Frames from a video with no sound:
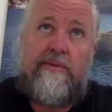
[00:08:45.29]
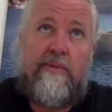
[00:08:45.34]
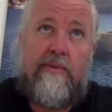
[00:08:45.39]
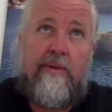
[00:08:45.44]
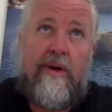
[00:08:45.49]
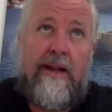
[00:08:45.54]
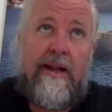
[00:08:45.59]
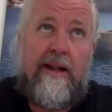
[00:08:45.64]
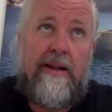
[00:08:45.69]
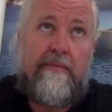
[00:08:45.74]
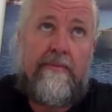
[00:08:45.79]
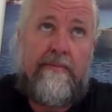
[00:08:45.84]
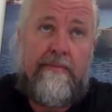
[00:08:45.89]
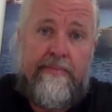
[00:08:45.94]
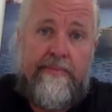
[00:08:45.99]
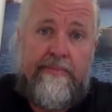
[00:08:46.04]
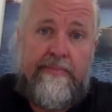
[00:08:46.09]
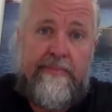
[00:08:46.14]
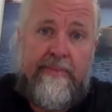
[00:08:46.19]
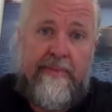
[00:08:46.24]
Well,
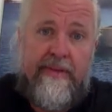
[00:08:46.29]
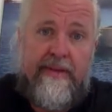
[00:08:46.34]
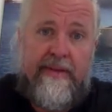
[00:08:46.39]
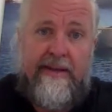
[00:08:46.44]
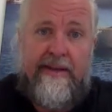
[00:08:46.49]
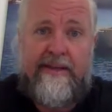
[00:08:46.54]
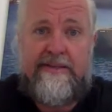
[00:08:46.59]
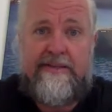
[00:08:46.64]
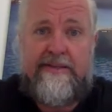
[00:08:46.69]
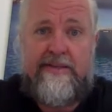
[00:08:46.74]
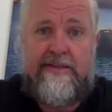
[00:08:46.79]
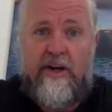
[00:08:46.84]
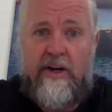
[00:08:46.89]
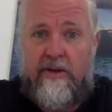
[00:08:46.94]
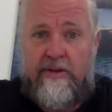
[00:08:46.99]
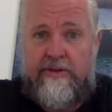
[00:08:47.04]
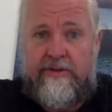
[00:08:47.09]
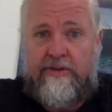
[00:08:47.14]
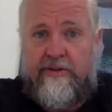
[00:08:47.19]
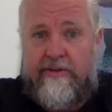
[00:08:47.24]
it's a
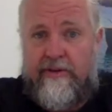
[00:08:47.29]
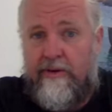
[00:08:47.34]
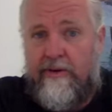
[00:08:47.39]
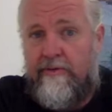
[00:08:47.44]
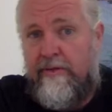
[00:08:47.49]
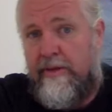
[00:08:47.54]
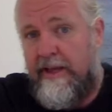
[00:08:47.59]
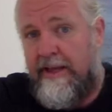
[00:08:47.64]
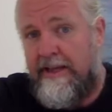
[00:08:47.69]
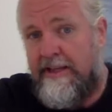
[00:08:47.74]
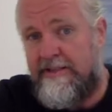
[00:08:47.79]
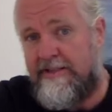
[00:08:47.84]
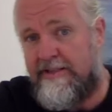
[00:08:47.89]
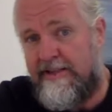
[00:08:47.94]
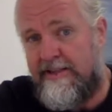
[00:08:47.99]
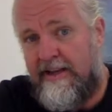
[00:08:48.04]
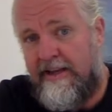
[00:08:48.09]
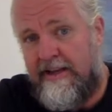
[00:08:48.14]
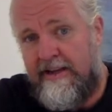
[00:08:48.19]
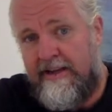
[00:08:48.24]
lot of
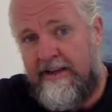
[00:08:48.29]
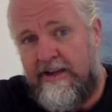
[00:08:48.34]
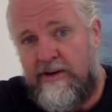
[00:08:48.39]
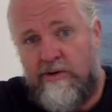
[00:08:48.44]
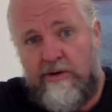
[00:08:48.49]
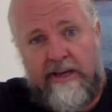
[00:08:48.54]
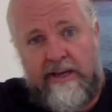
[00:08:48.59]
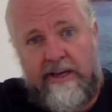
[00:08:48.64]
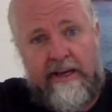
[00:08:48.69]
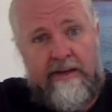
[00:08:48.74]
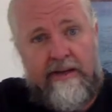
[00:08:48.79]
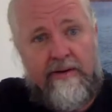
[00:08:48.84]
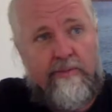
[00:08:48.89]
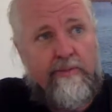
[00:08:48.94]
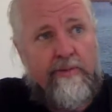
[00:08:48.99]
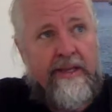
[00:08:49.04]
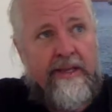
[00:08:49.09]
things cooking.